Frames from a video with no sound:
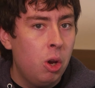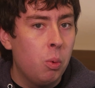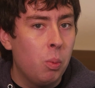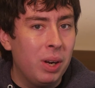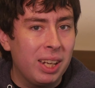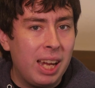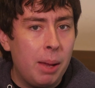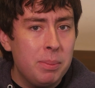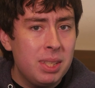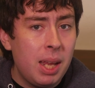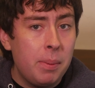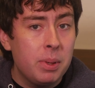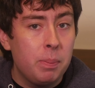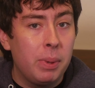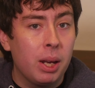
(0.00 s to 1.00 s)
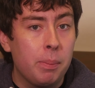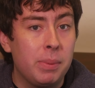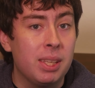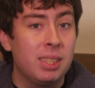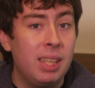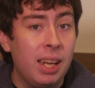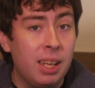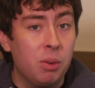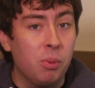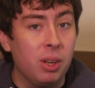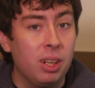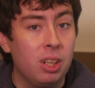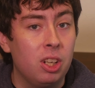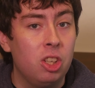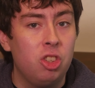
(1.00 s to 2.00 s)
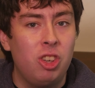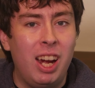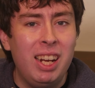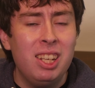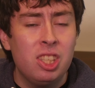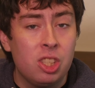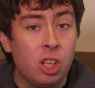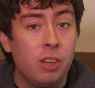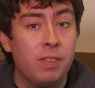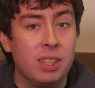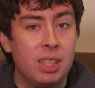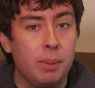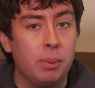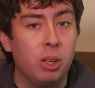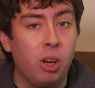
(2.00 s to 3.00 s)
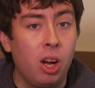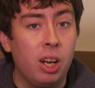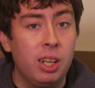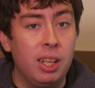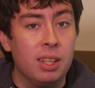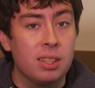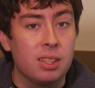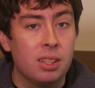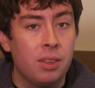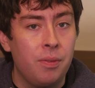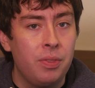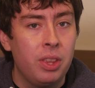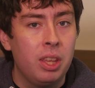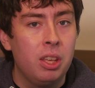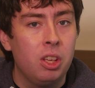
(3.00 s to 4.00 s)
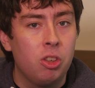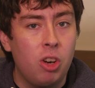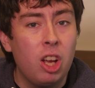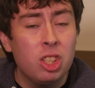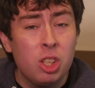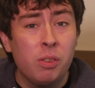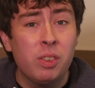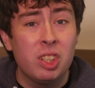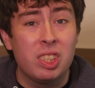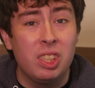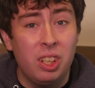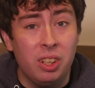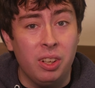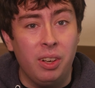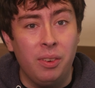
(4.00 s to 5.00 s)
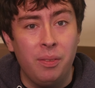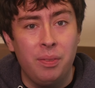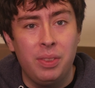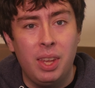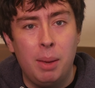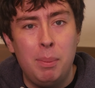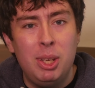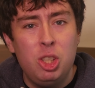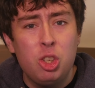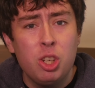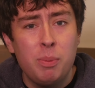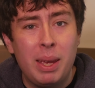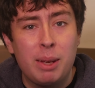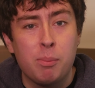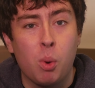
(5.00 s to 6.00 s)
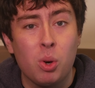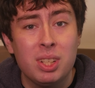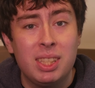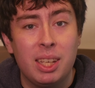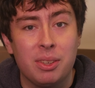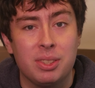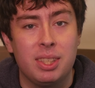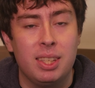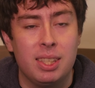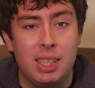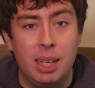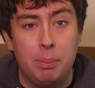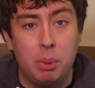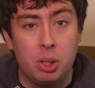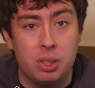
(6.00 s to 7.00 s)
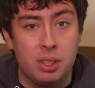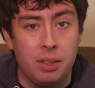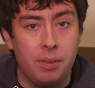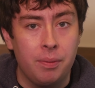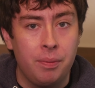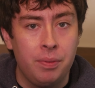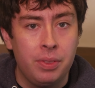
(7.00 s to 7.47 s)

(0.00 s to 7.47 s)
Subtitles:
When it comes time to build up the second one, try to serve a similar audience. Crossover is good. It means you can make more sales to the same person.